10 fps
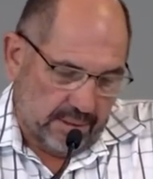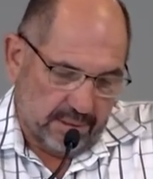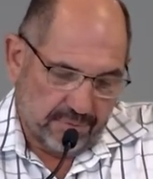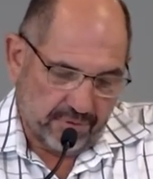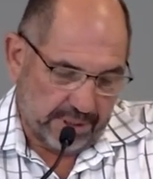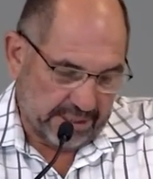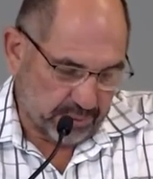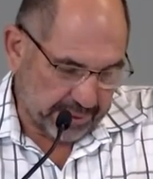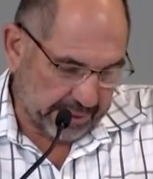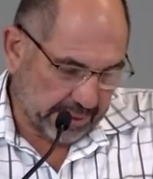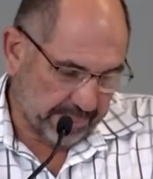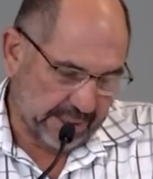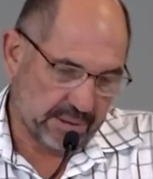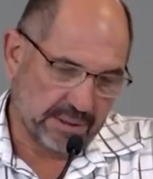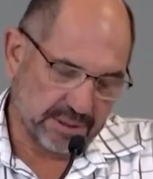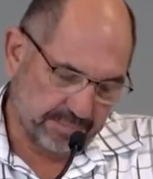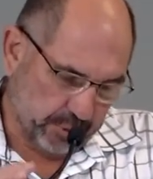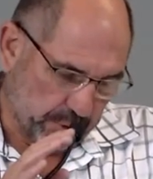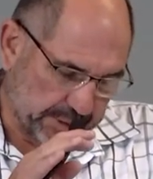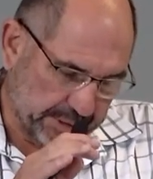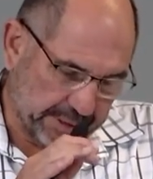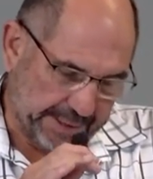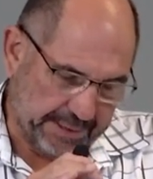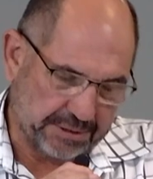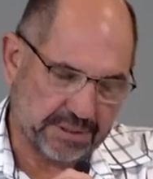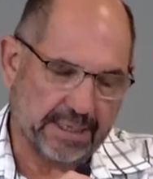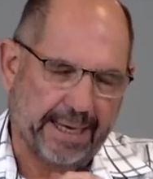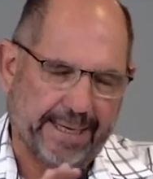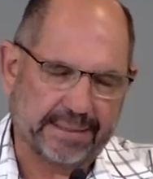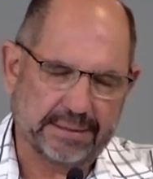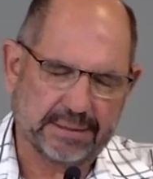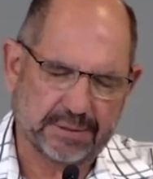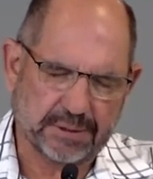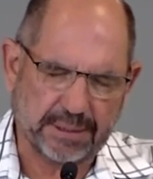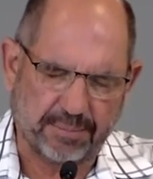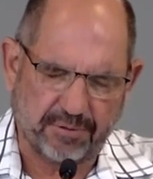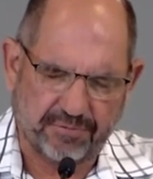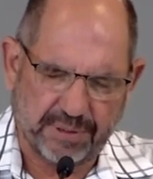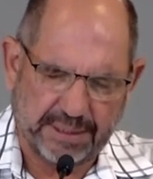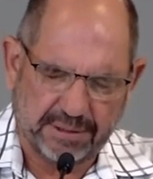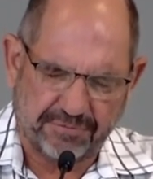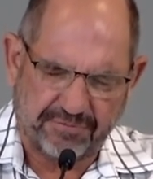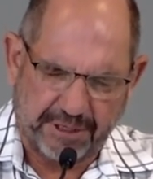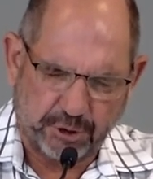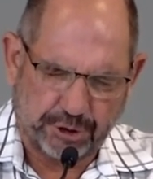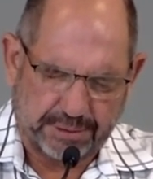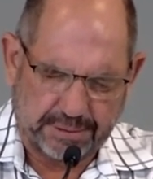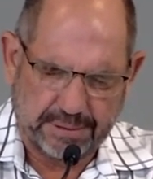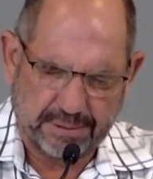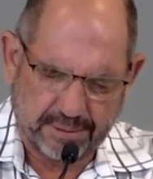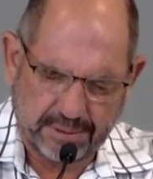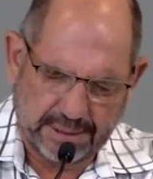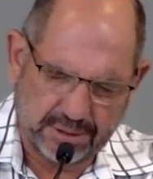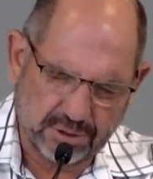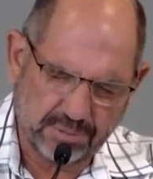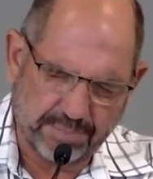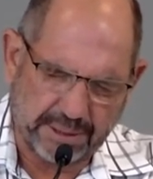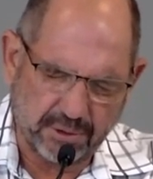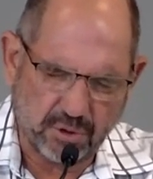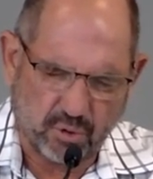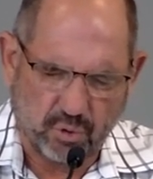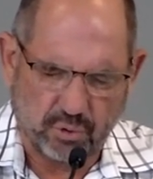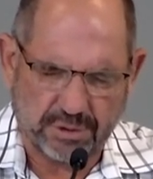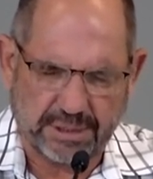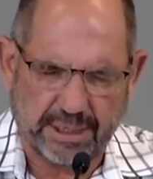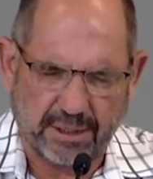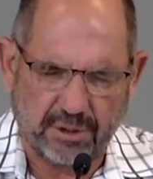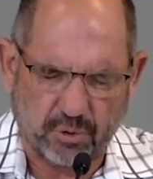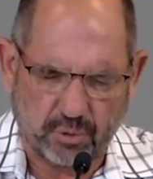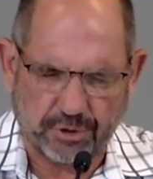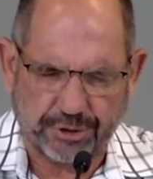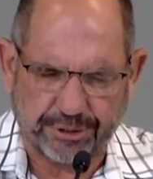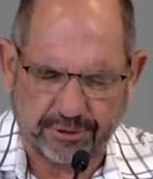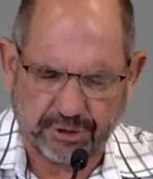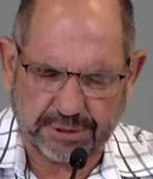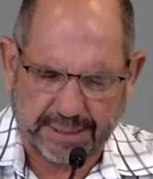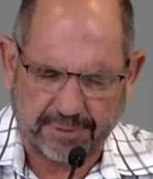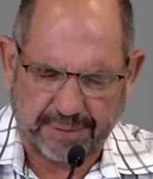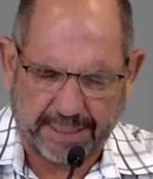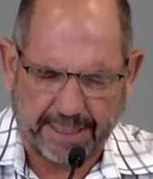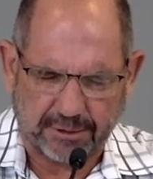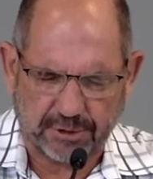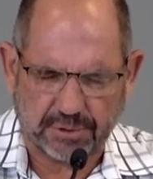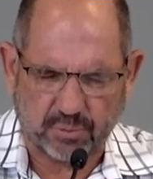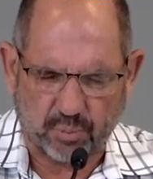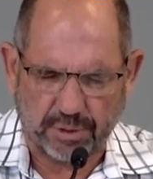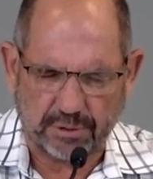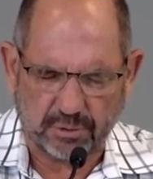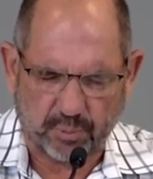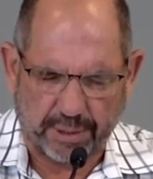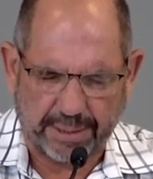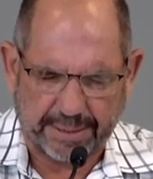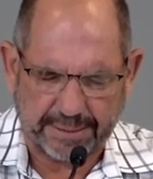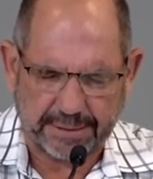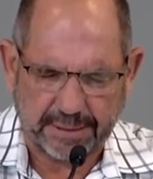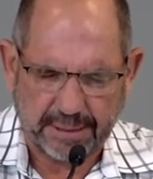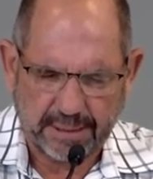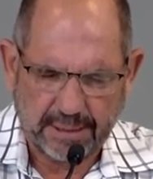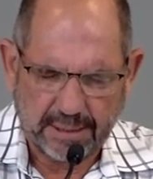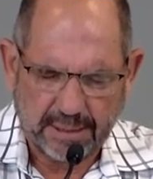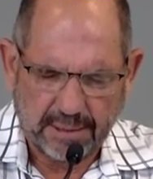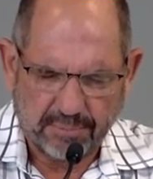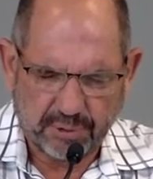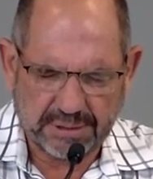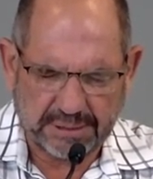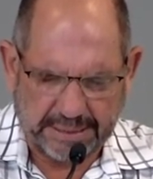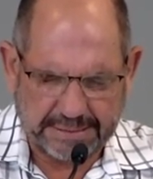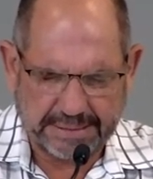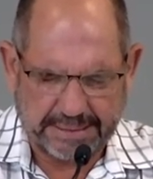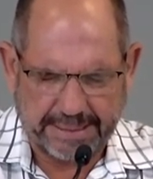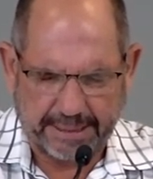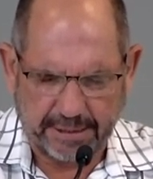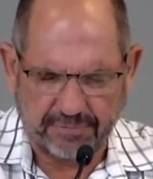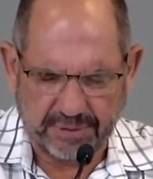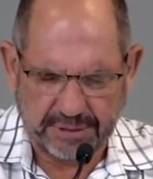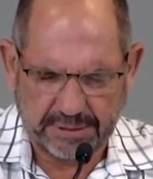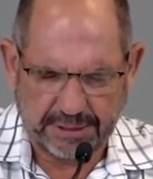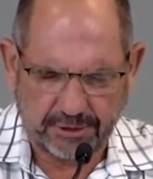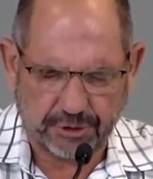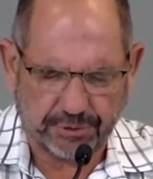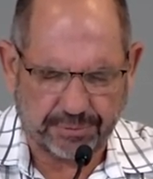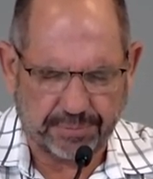Father, as we think about these important things and some of the division that has been caused in your church down the ages and worldwide, precisely over this issue.